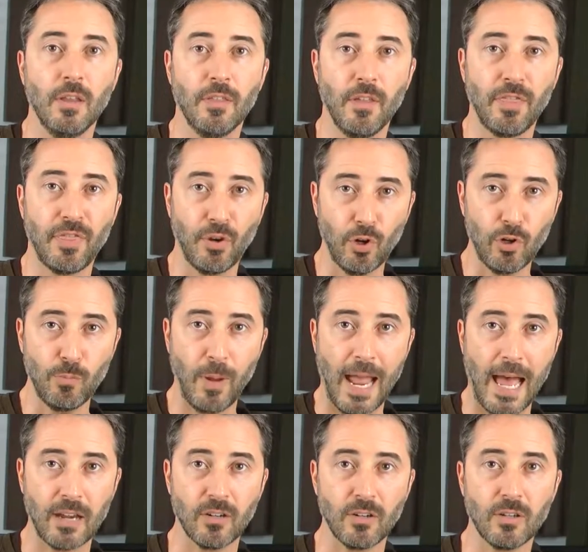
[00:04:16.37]
The 3rd
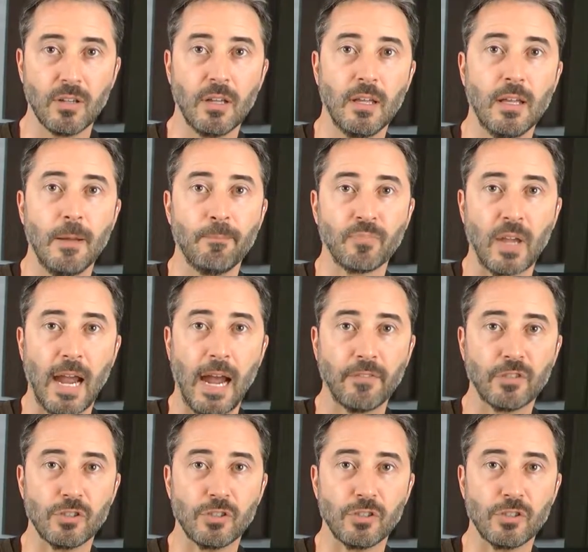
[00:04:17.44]
pattern. I have